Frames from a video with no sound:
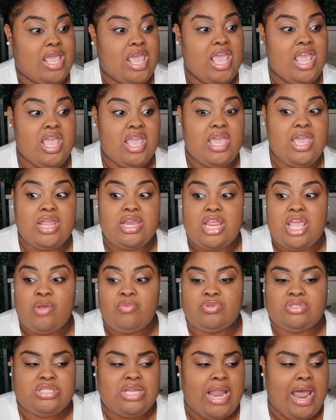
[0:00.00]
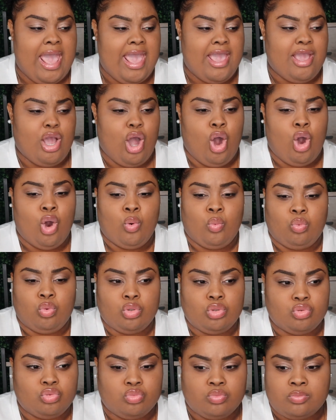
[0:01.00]
And it was like a
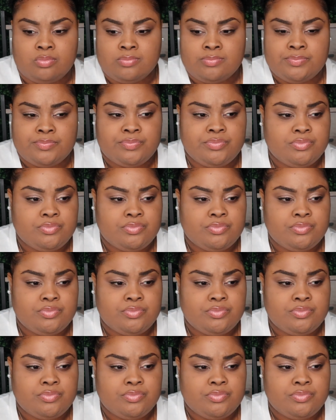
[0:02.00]
room.